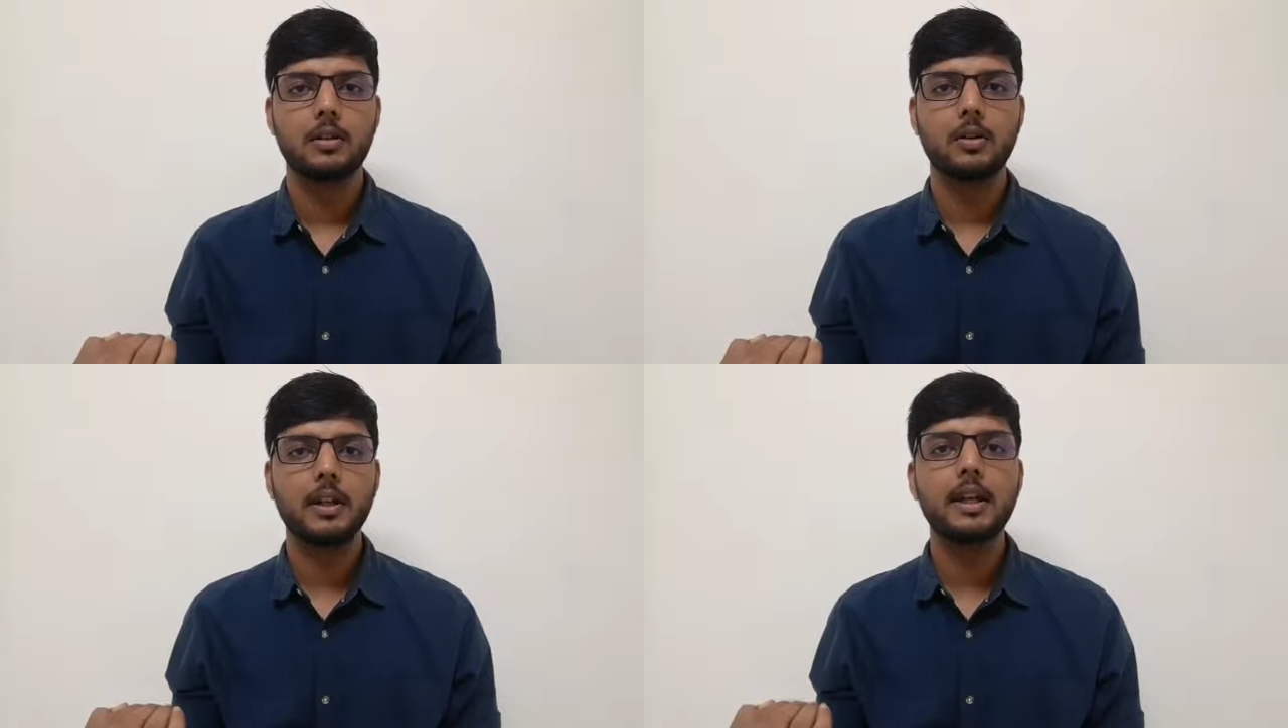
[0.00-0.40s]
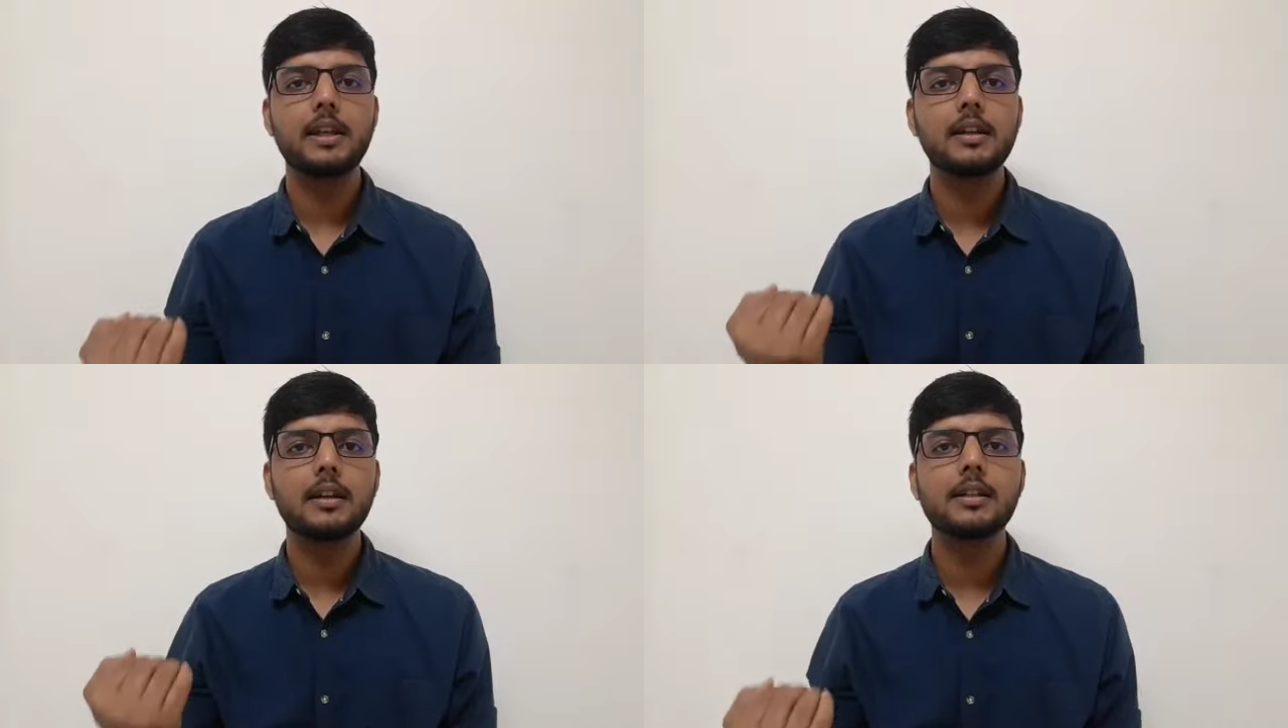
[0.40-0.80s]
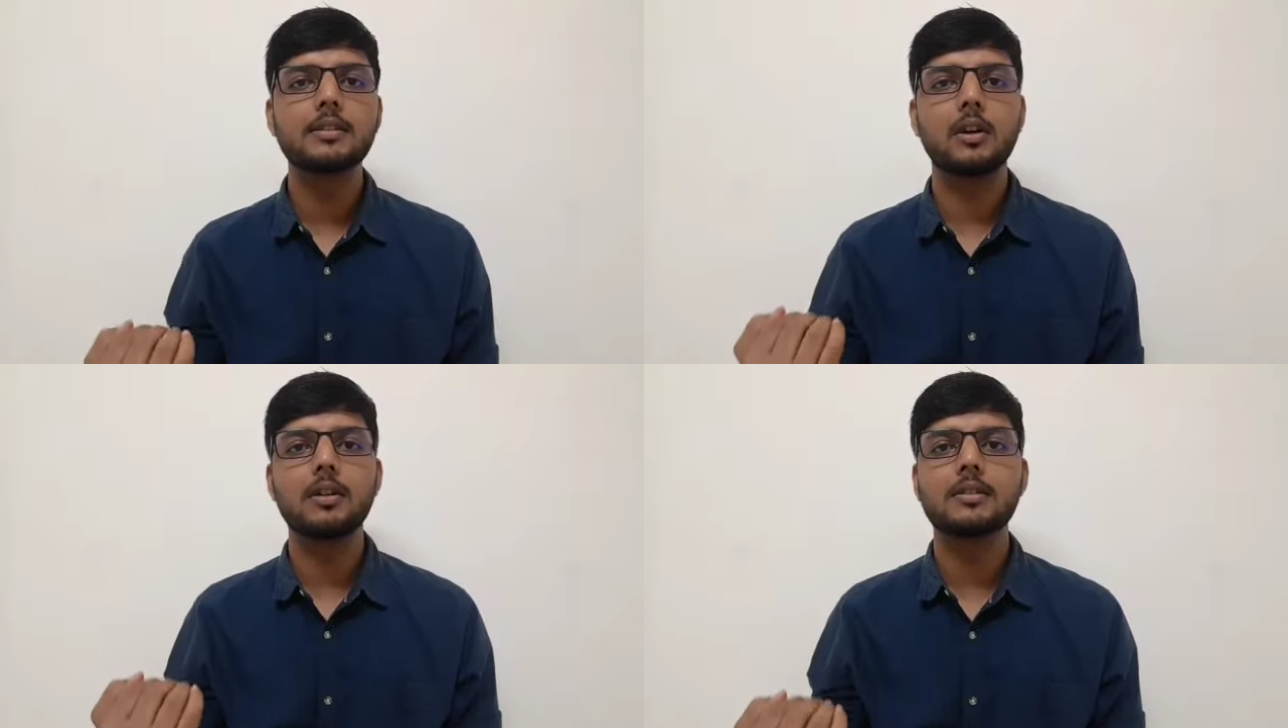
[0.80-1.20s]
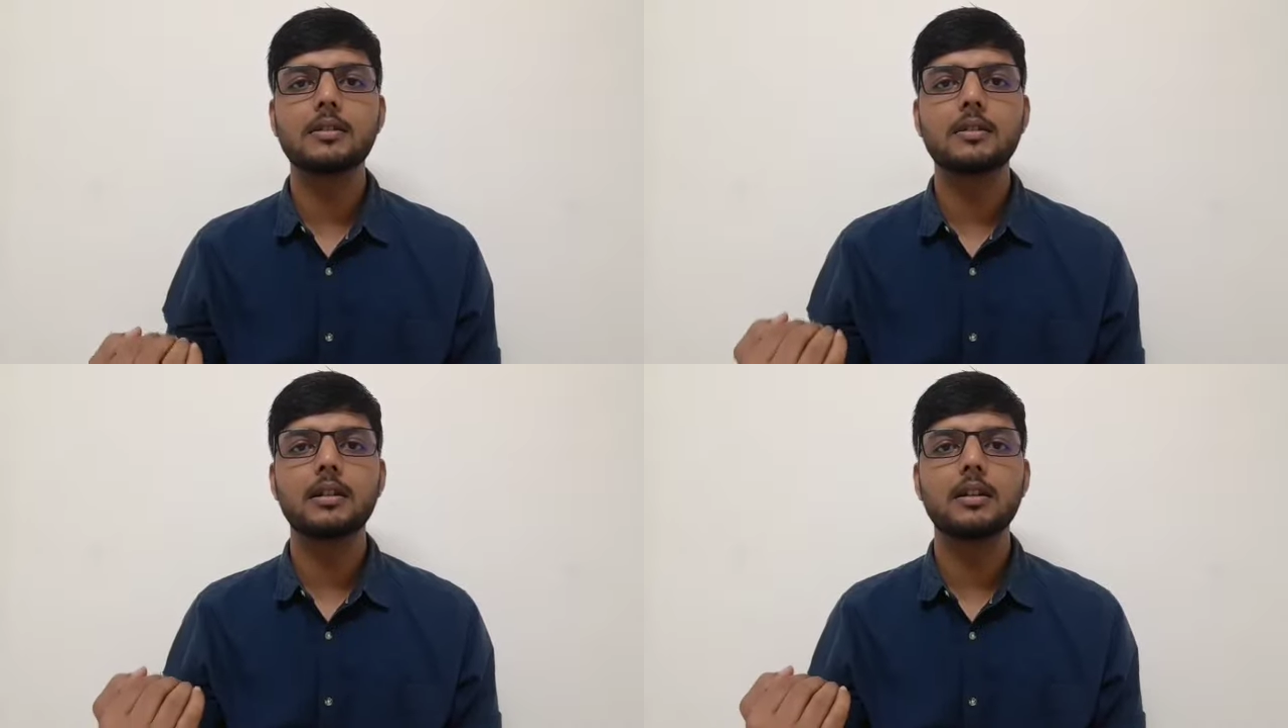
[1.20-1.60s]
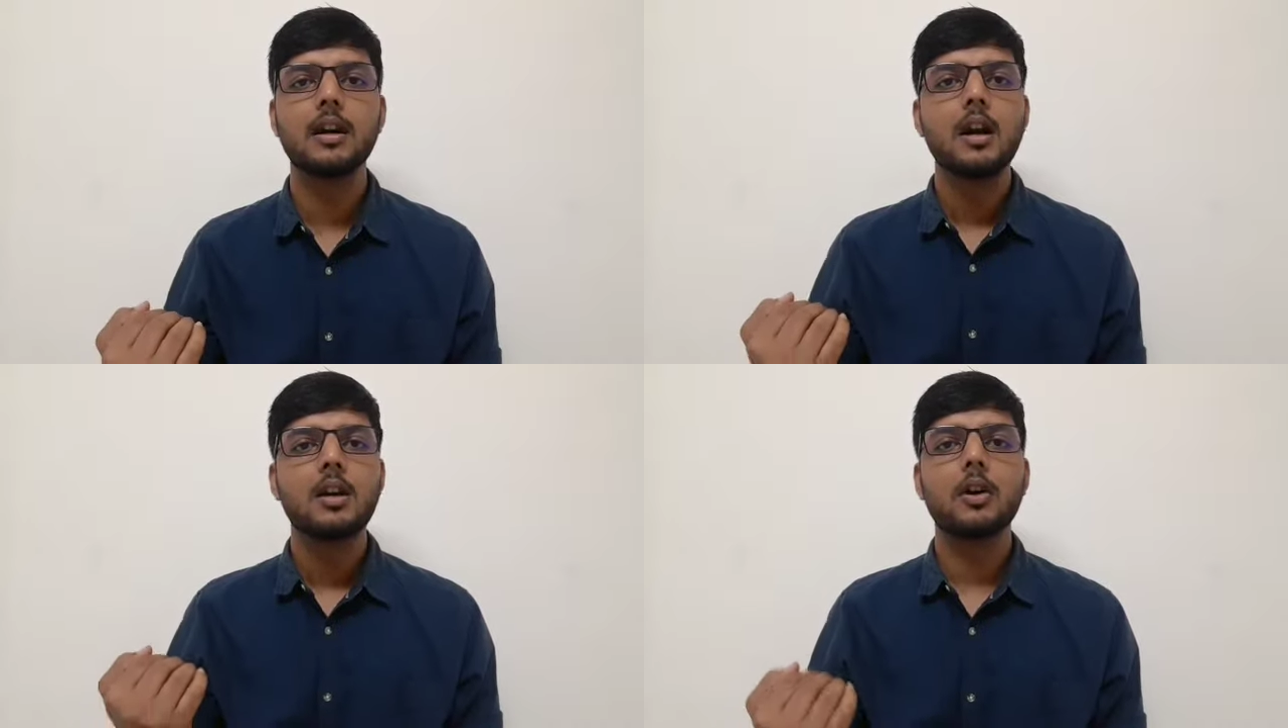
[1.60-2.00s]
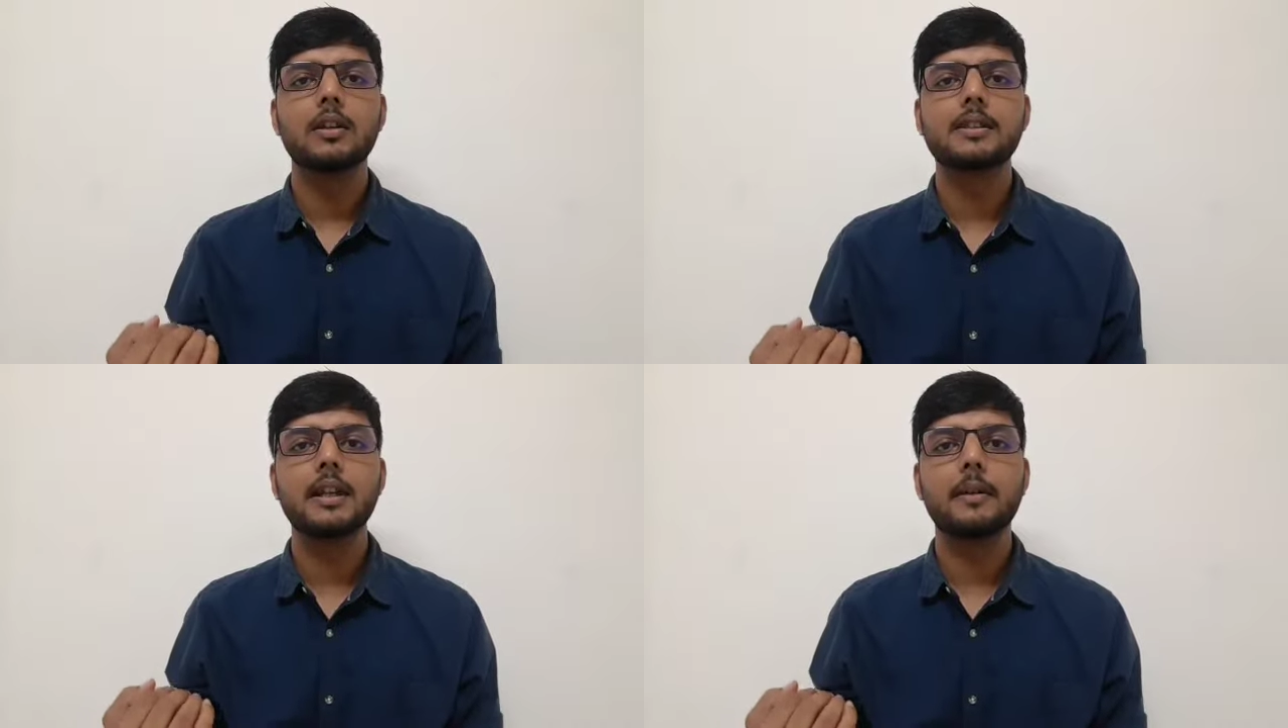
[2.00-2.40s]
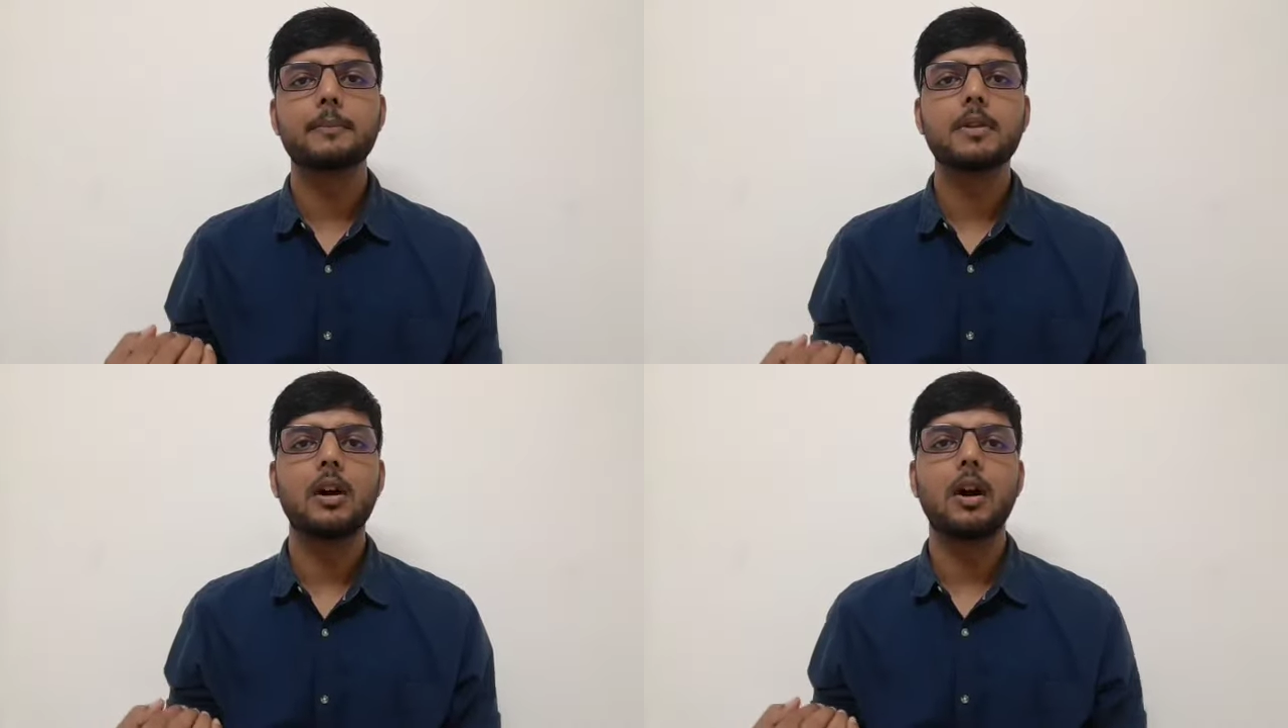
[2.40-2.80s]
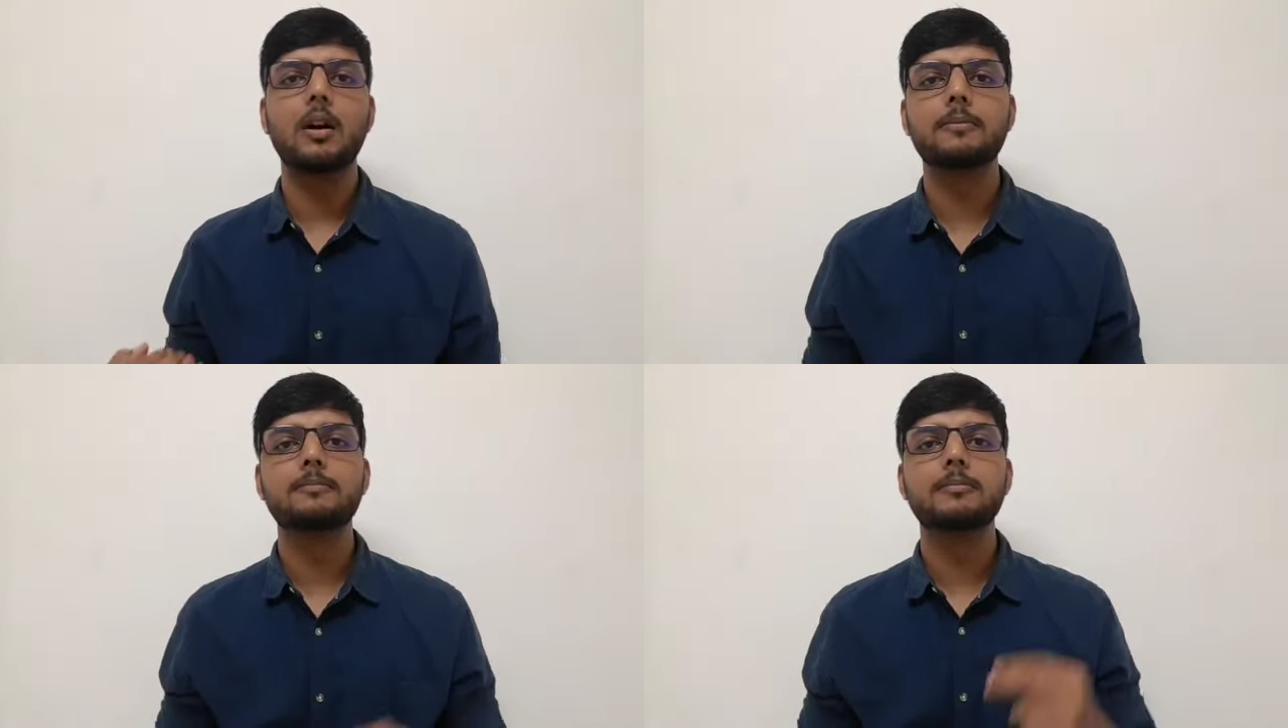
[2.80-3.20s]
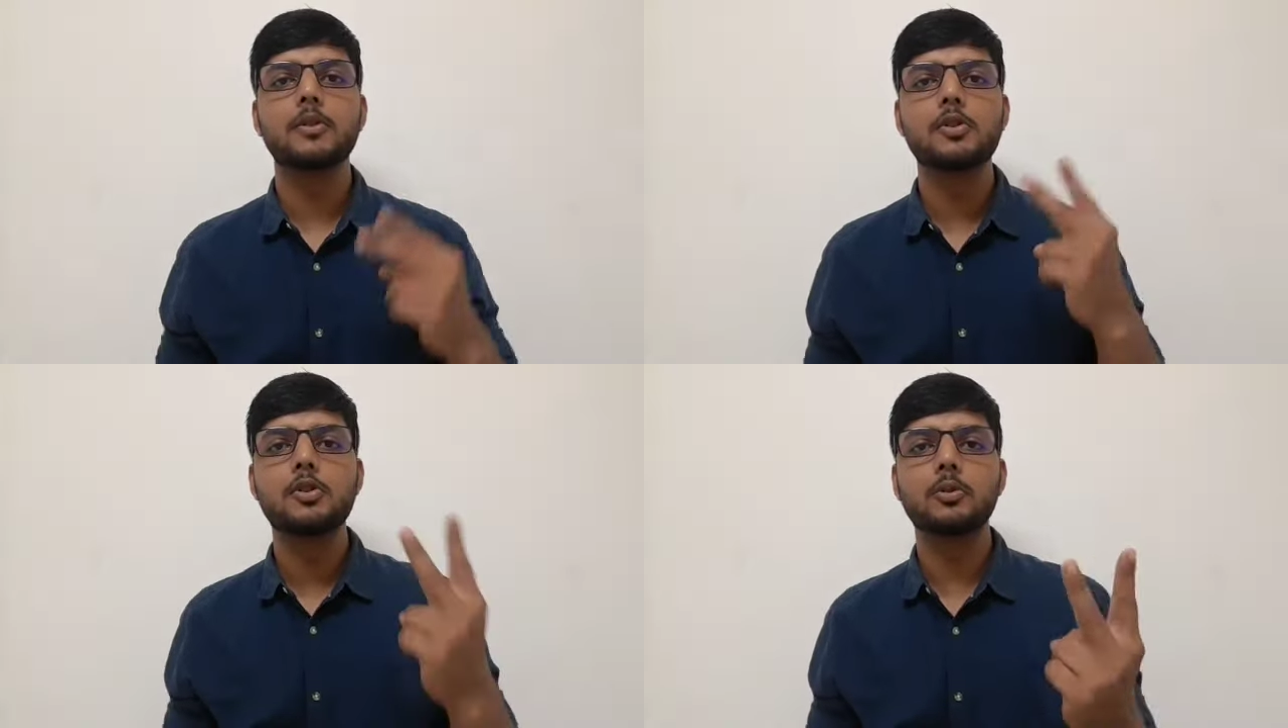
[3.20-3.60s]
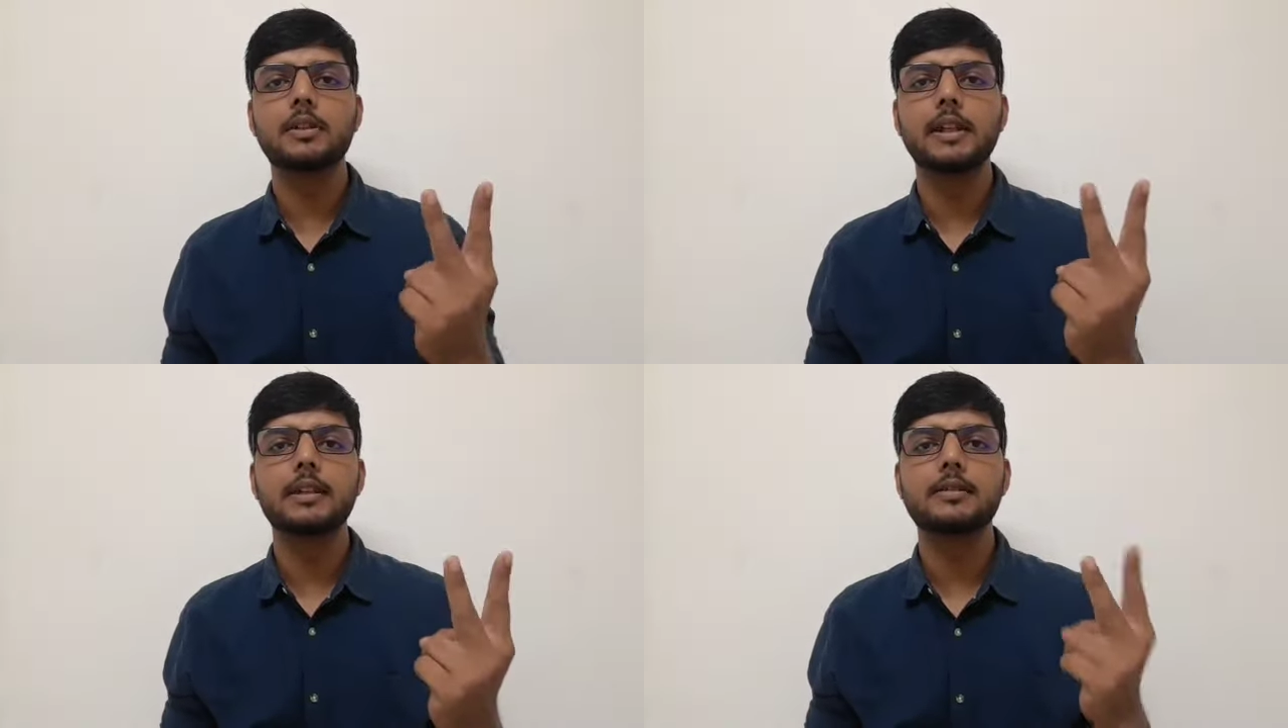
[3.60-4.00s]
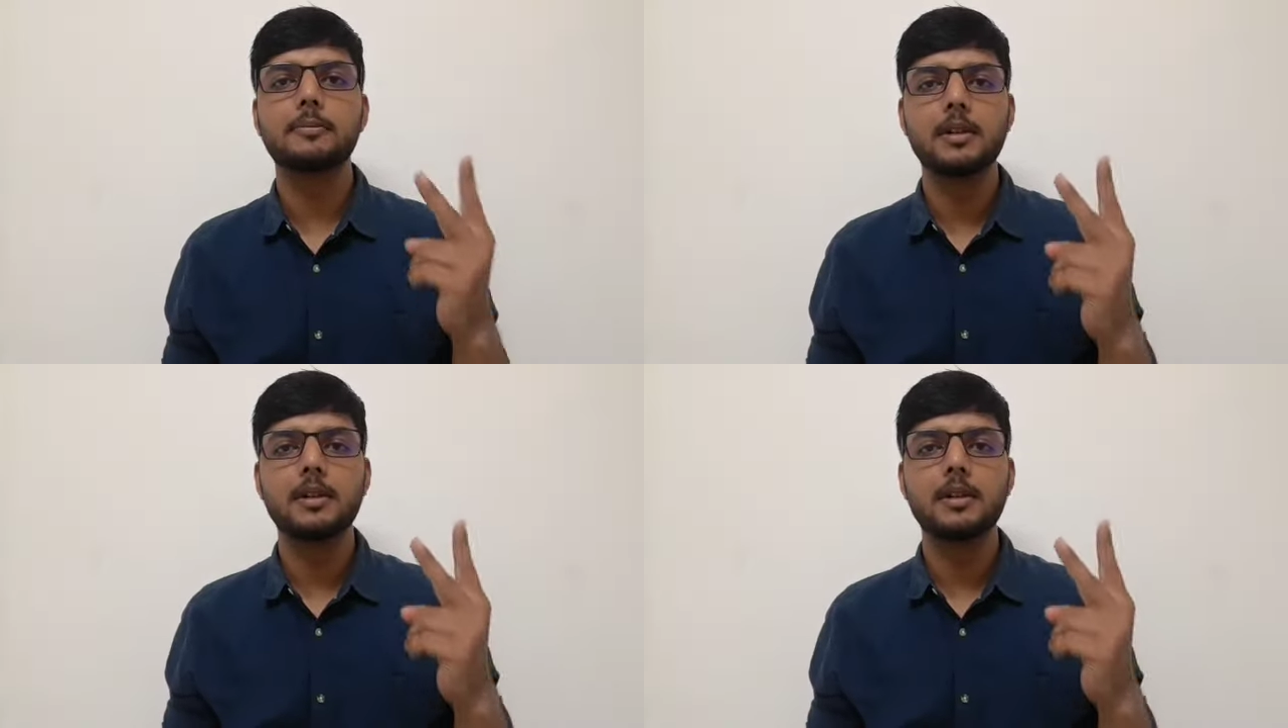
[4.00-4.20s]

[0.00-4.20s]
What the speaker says: Okay, here is also the concept of two things.